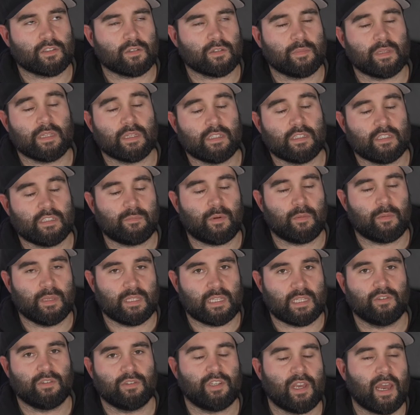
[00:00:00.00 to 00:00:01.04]
I mean, this probably
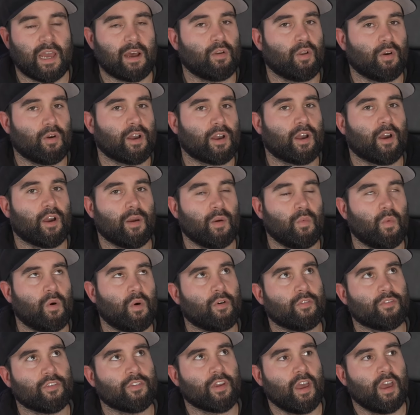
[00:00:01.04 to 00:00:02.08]
tells you how long ago it
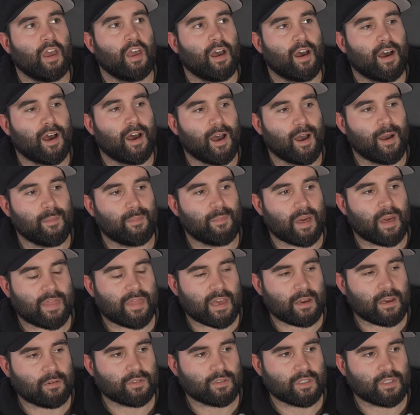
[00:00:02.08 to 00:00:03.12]
was.
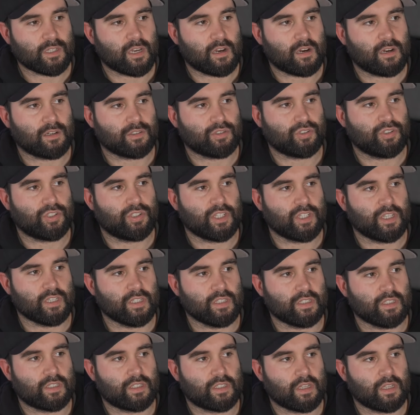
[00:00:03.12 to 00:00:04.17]
1,000
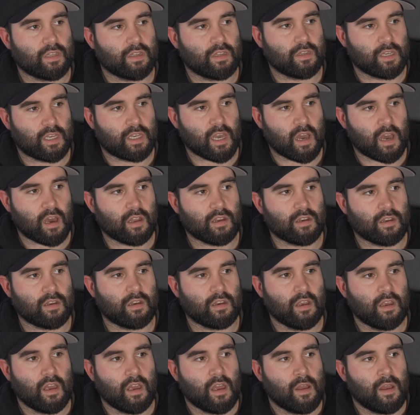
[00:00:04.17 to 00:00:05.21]
cartridges, the gun,
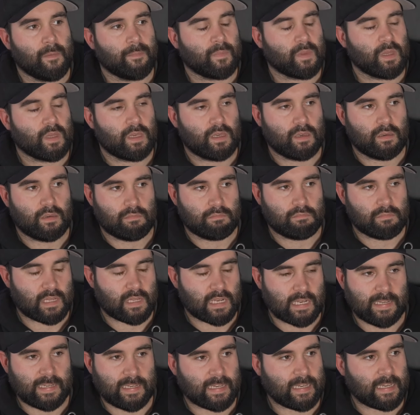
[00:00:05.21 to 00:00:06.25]

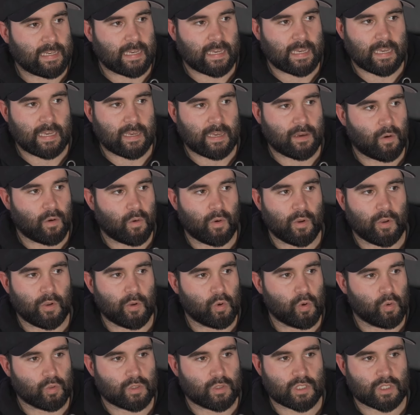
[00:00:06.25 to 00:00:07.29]
cleaning kit,
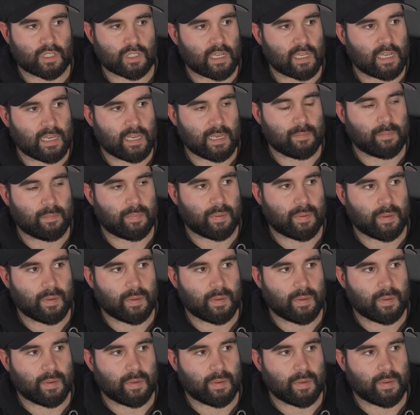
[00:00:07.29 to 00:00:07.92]
oil, slip.